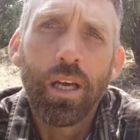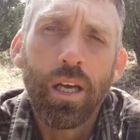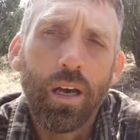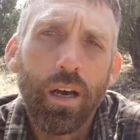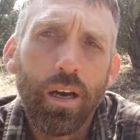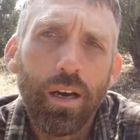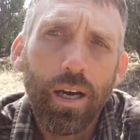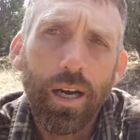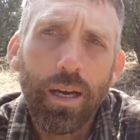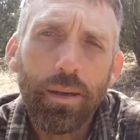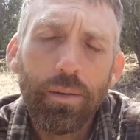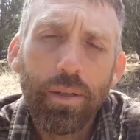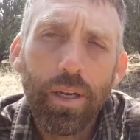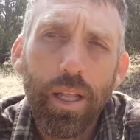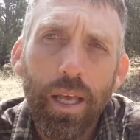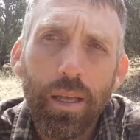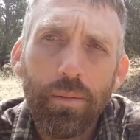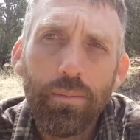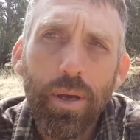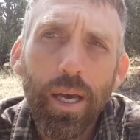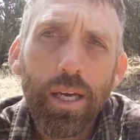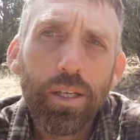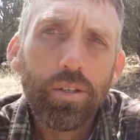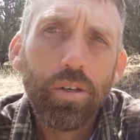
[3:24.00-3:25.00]
Alright, I'm going to
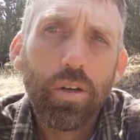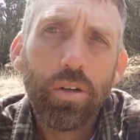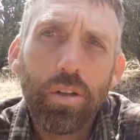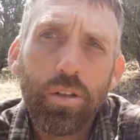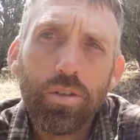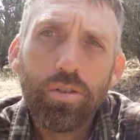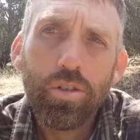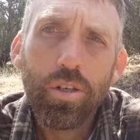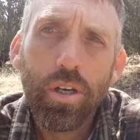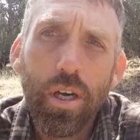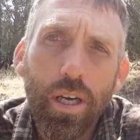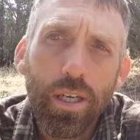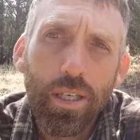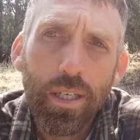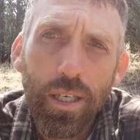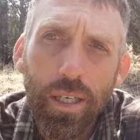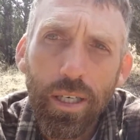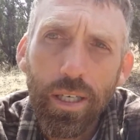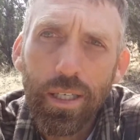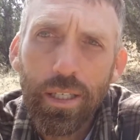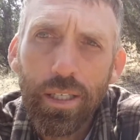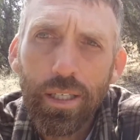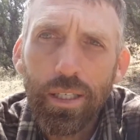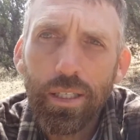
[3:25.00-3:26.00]
head back to the truck,
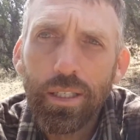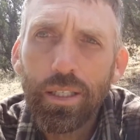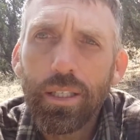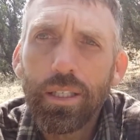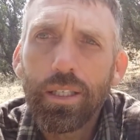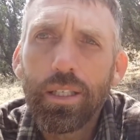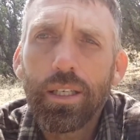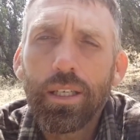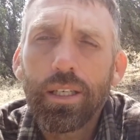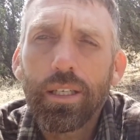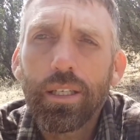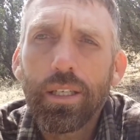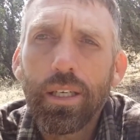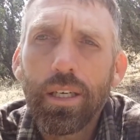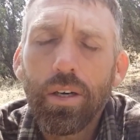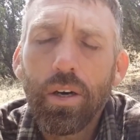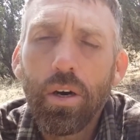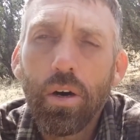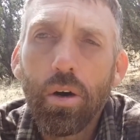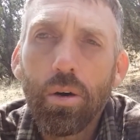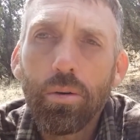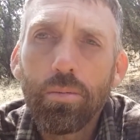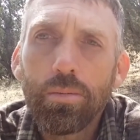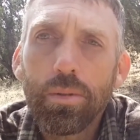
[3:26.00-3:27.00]
get
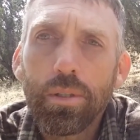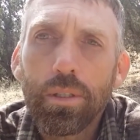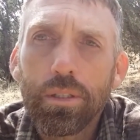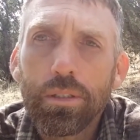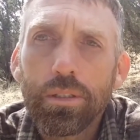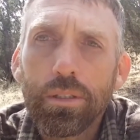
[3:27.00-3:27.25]
home,